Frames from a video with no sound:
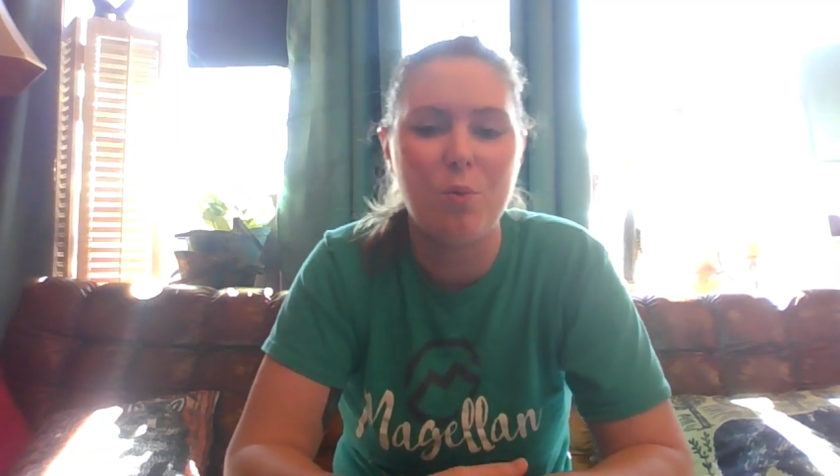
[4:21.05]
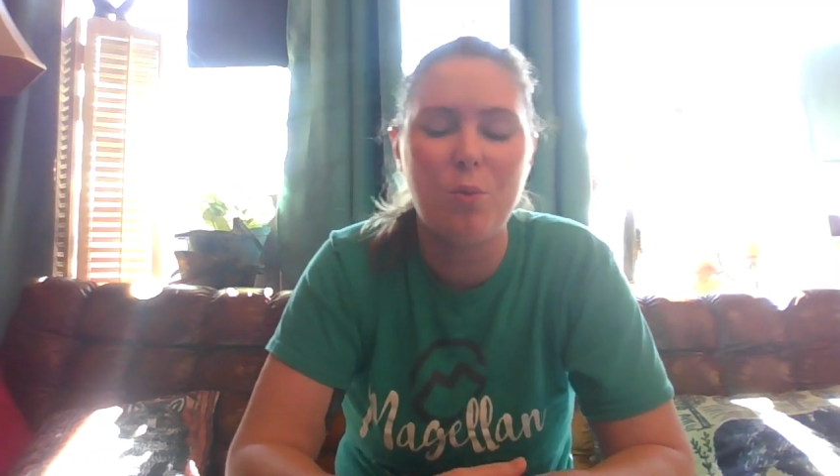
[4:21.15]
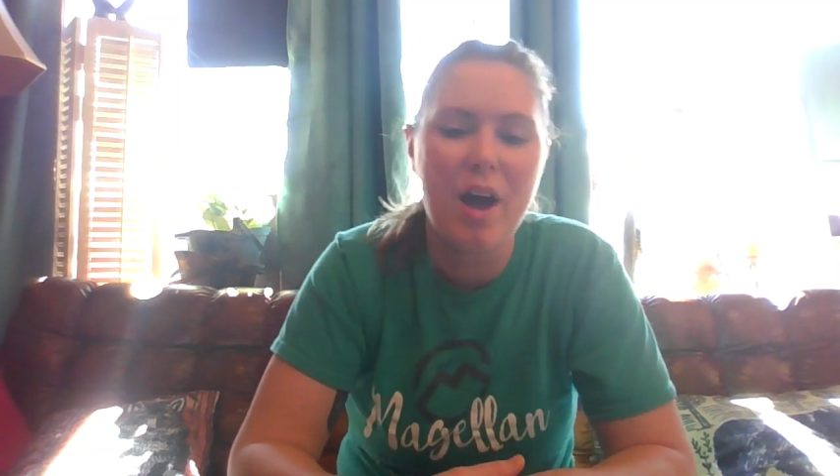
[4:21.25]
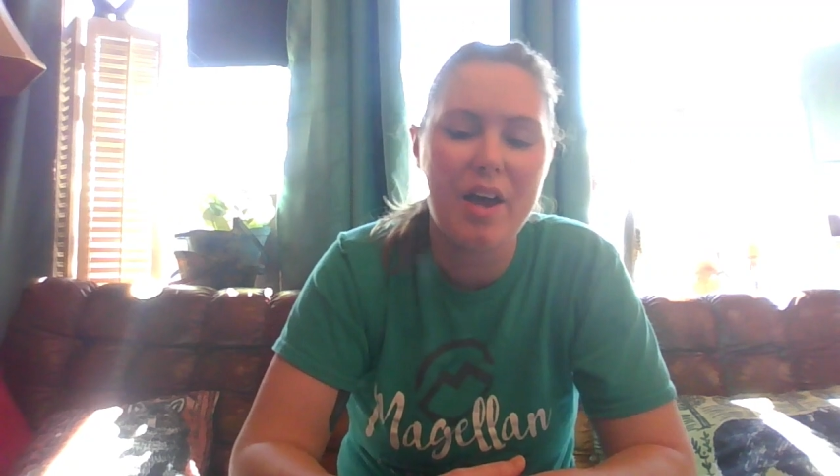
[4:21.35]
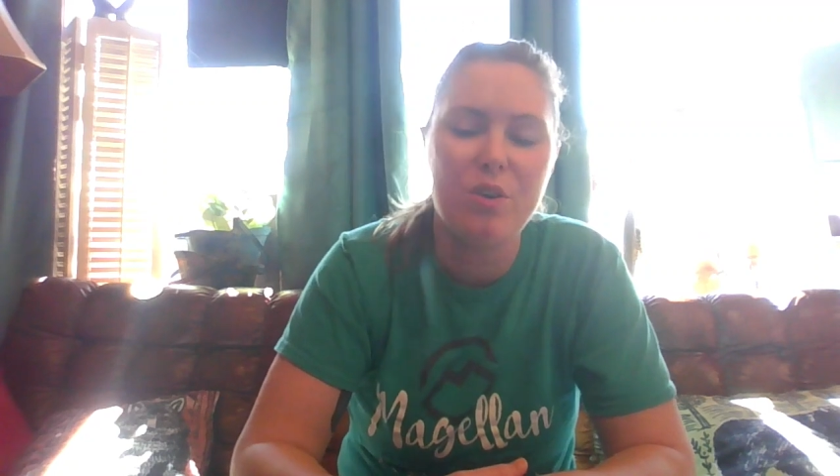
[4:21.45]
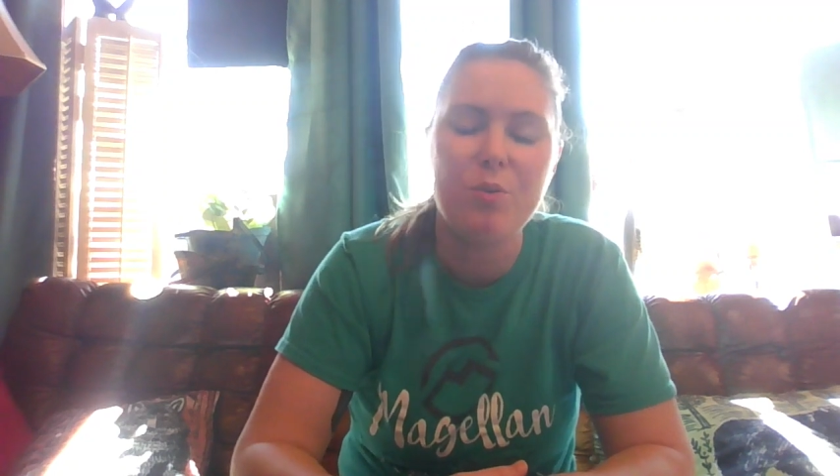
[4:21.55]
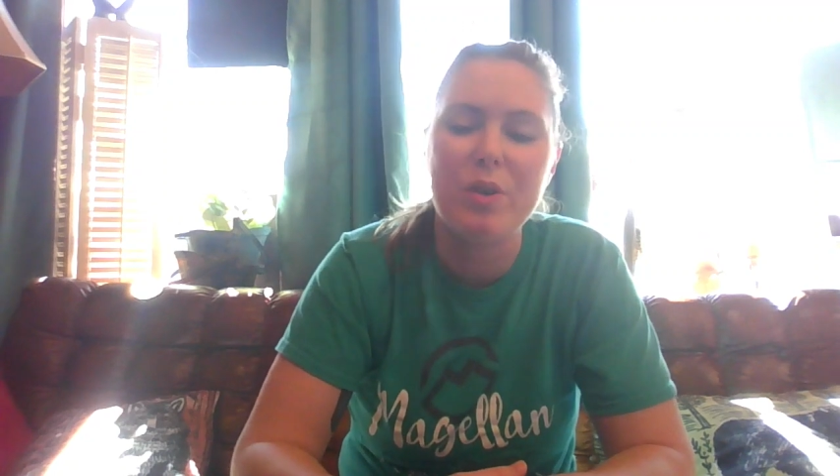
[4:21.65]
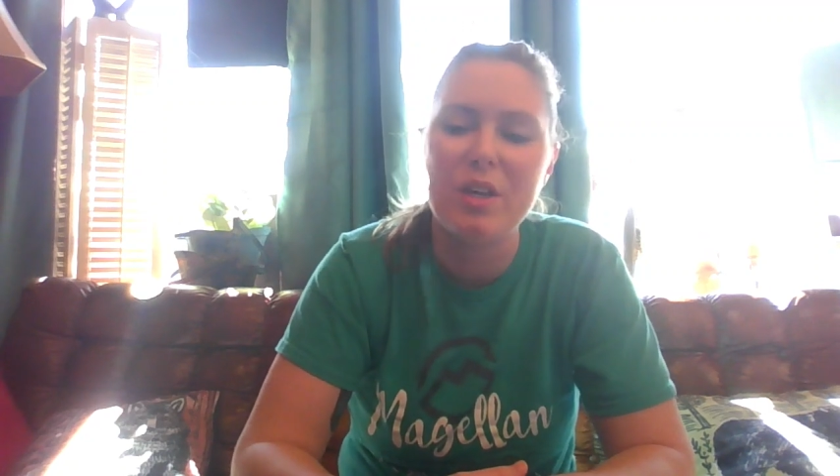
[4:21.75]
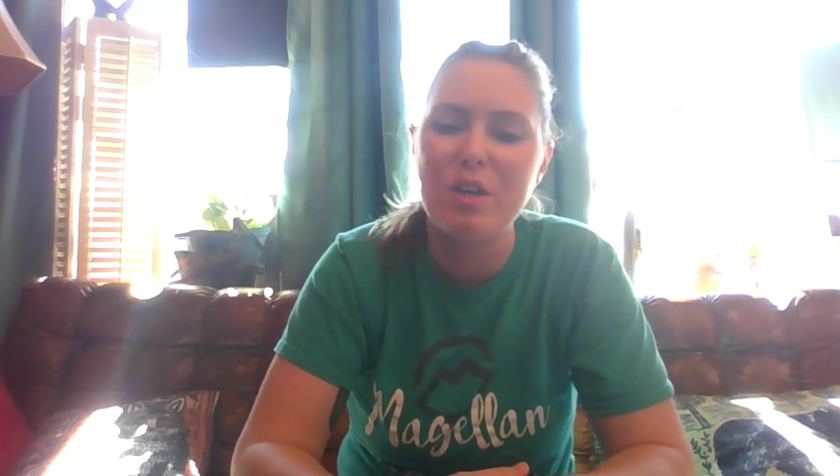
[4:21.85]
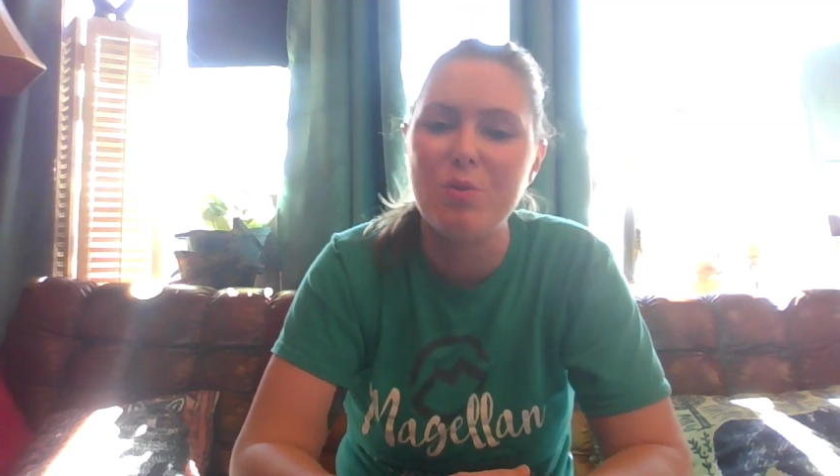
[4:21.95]
Why don't
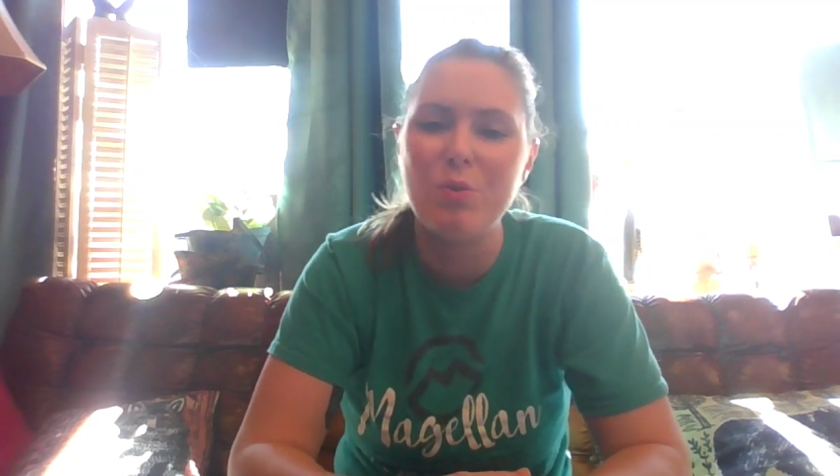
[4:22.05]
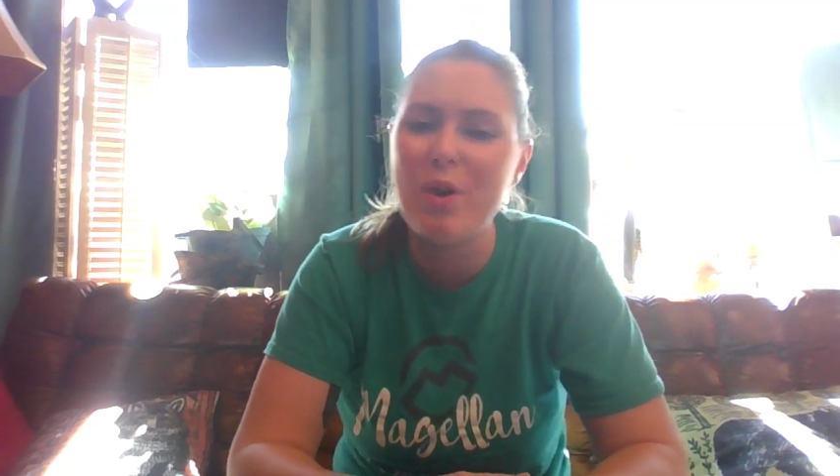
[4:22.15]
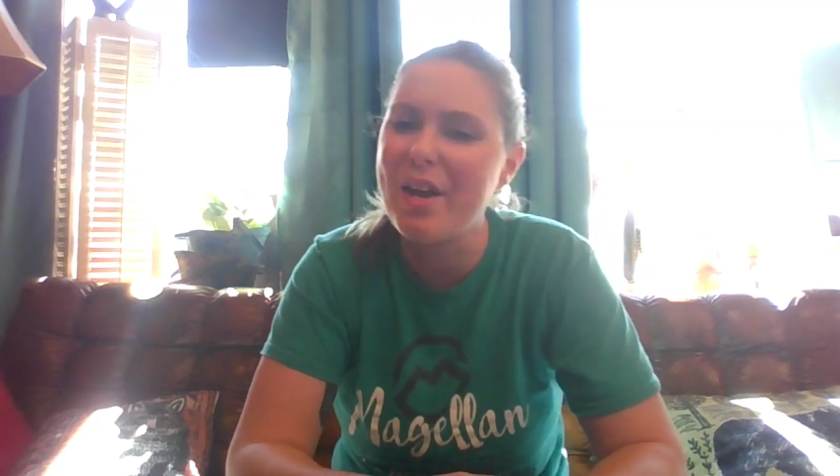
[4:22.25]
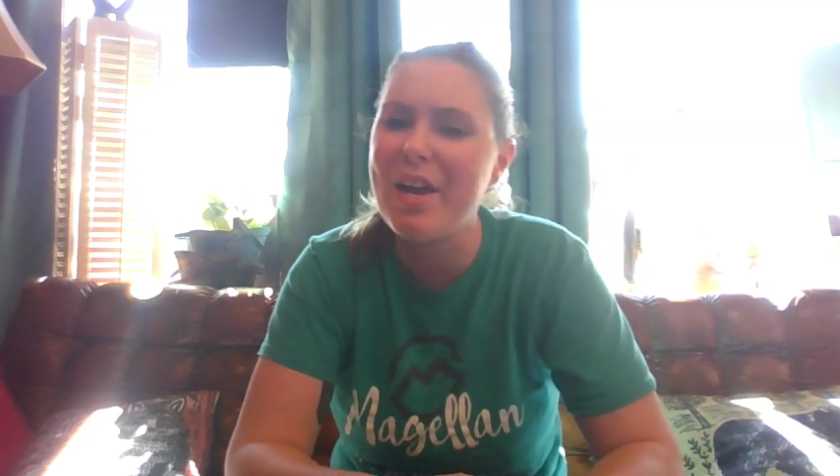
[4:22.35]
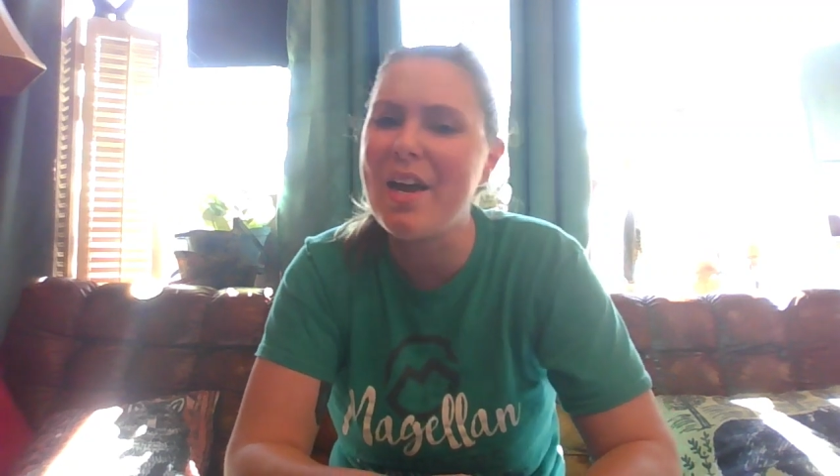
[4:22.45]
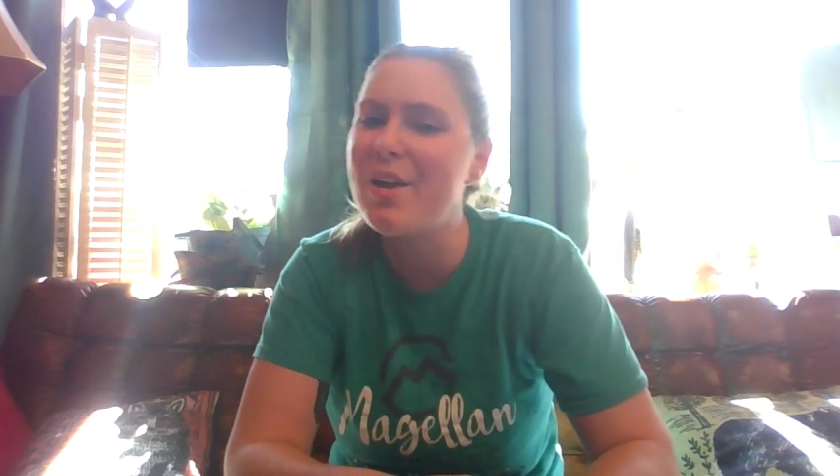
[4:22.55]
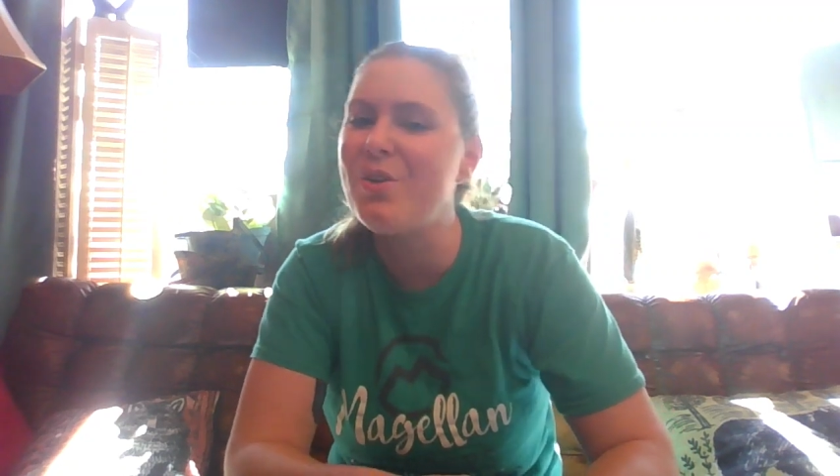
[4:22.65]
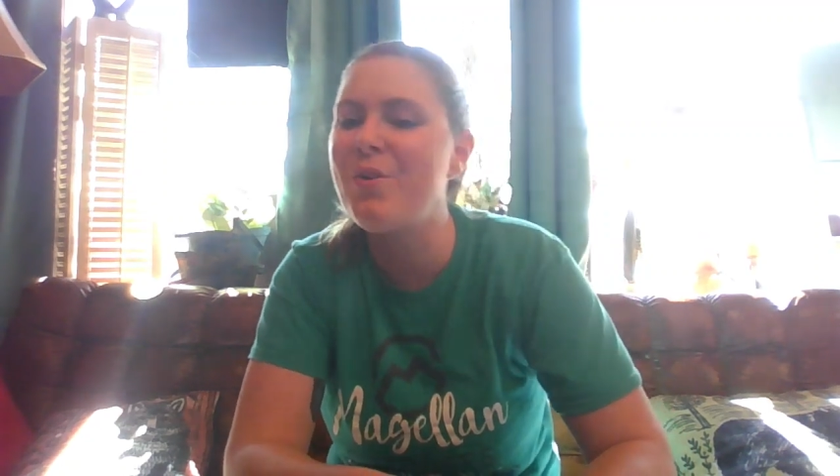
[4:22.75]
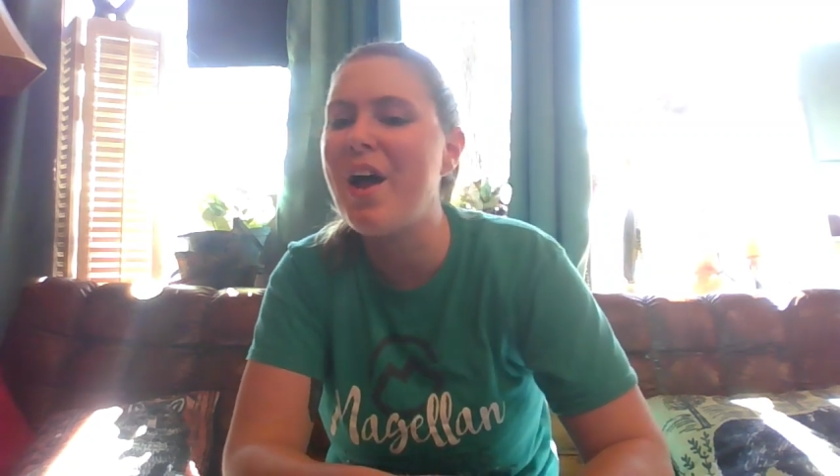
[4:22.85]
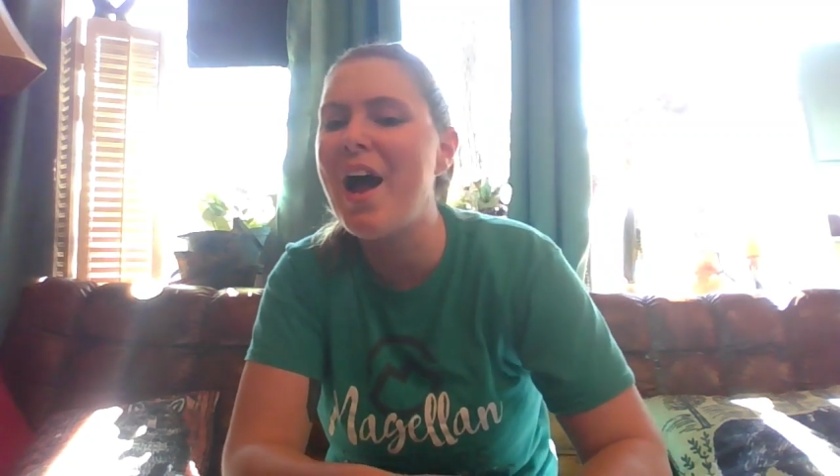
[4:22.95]
we
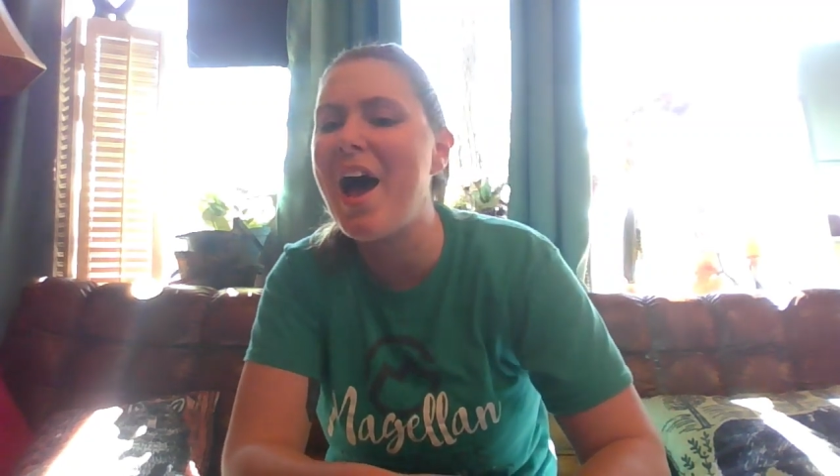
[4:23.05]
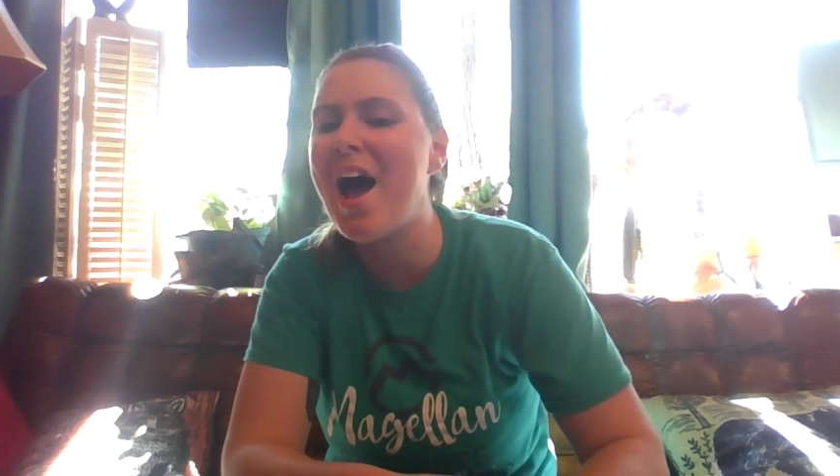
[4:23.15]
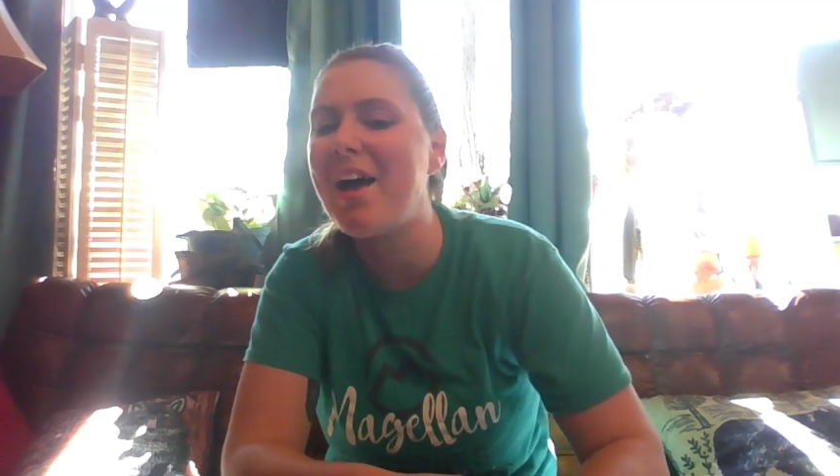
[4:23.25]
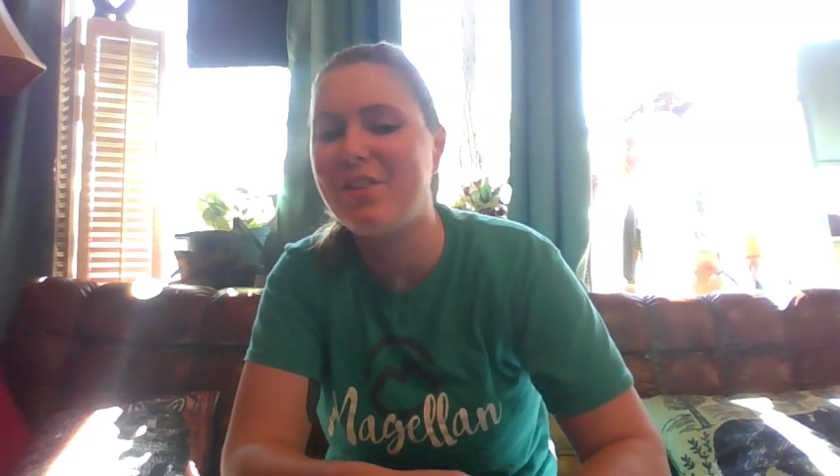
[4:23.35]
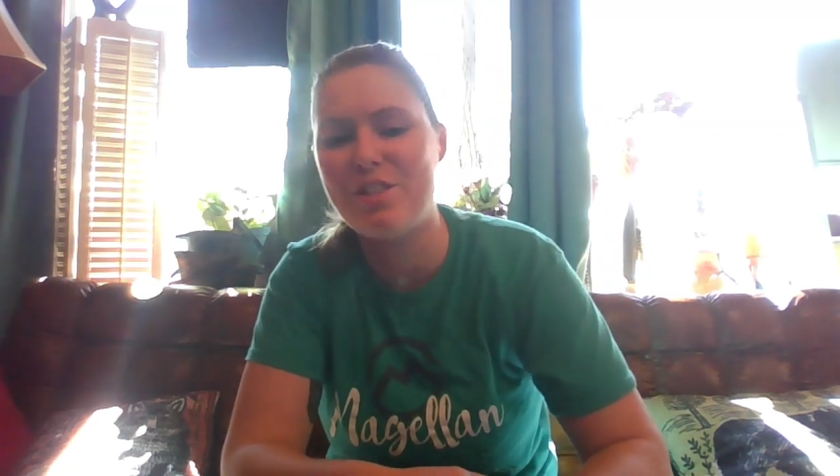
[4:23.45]
rewrite